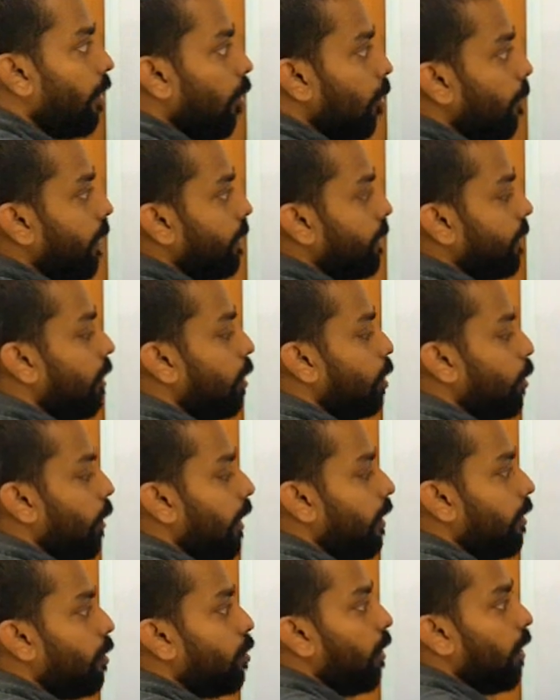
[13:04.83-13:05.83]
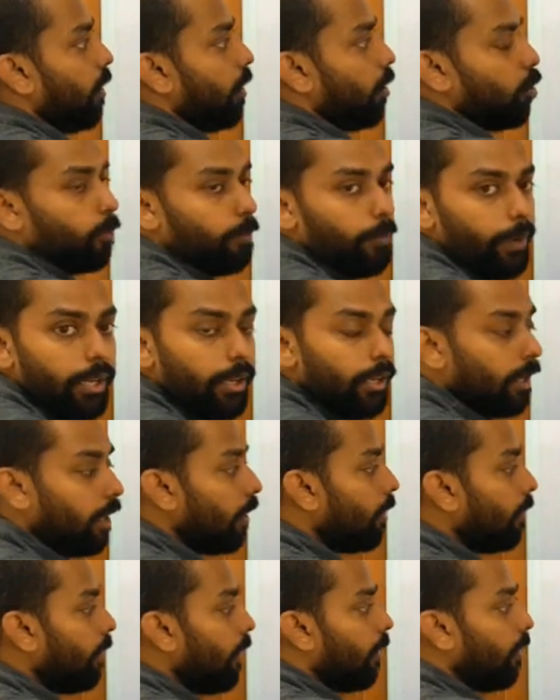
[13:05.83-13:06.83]
will be assigned to a, 200 to b.
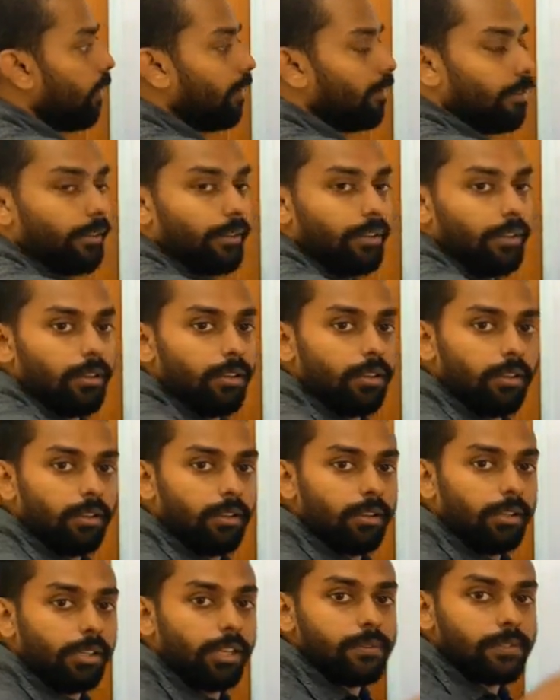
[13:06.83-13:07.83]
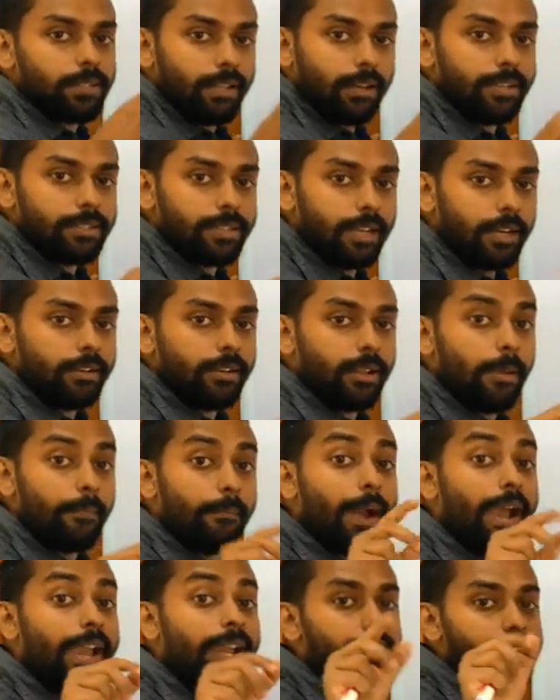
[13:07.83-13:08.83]
Then it gives the result
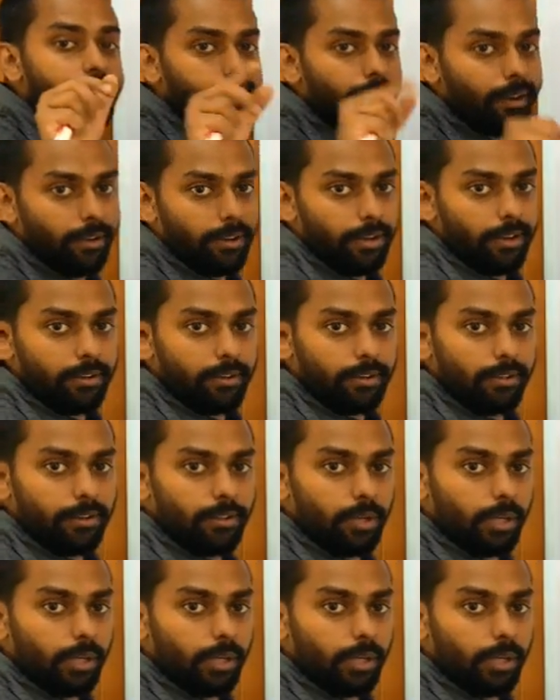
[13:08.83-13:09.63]
minus 100.